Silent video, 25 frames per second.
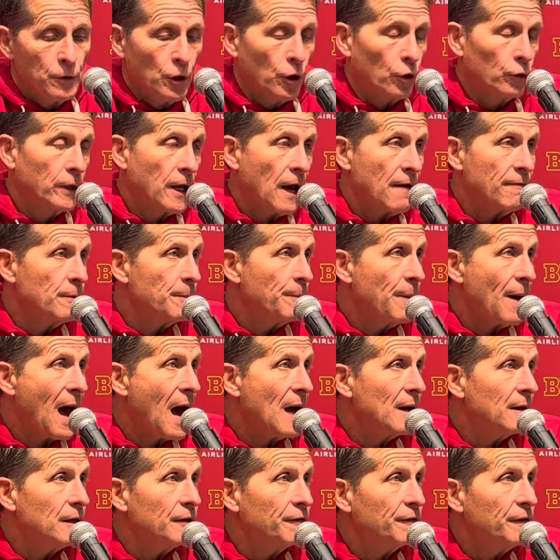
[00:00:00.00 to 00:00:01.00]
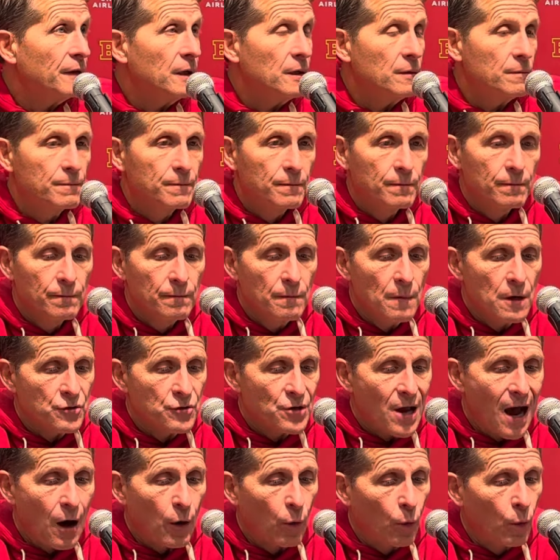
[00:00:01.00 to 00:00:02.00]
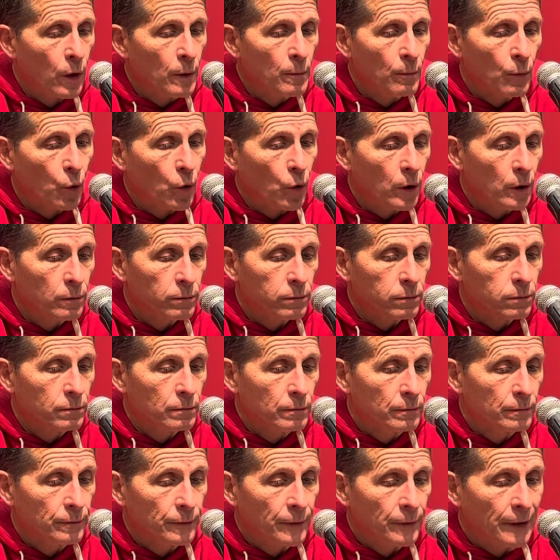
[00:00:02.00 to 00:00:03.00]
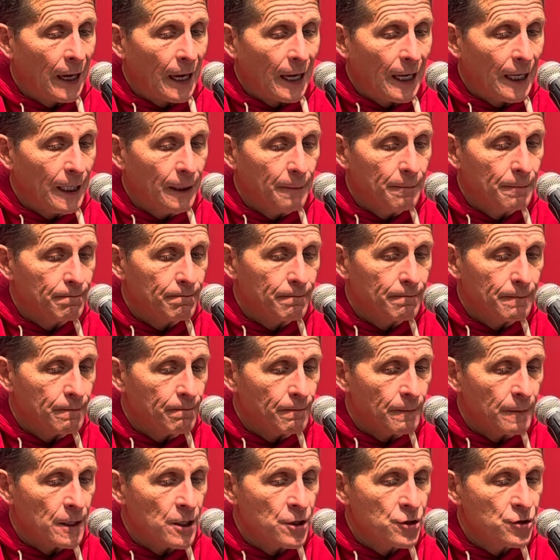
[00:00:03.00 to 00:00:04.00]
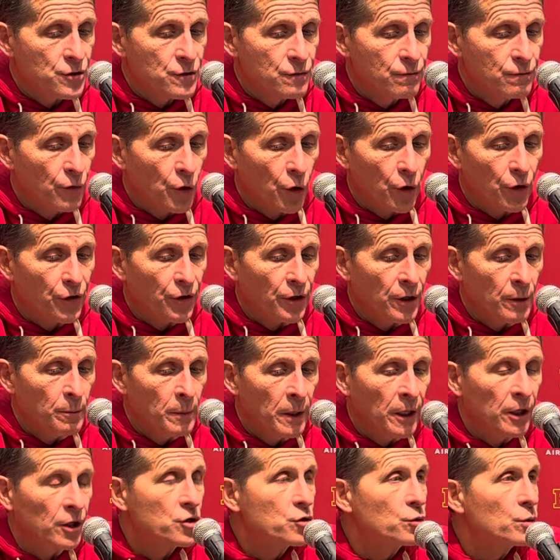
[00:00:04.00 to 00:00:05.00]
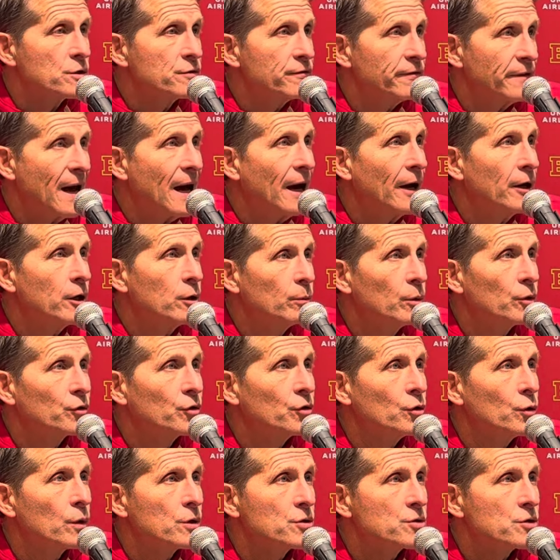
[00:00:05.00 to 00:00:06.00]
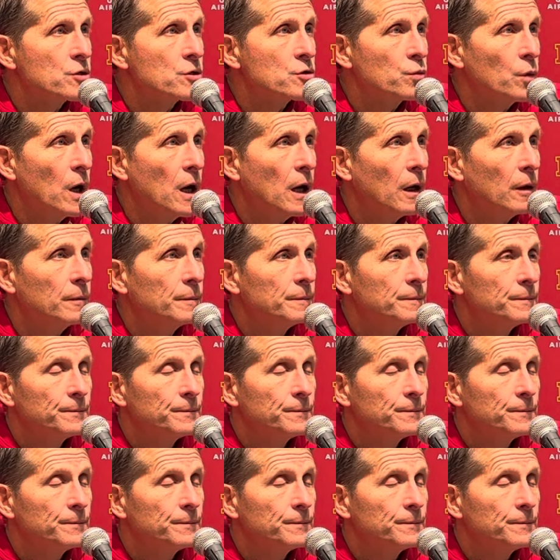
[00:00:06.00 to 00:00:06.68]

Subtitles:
know, Kevin Patton, if he is out one more game, his 13 minutes was valuable to us as well.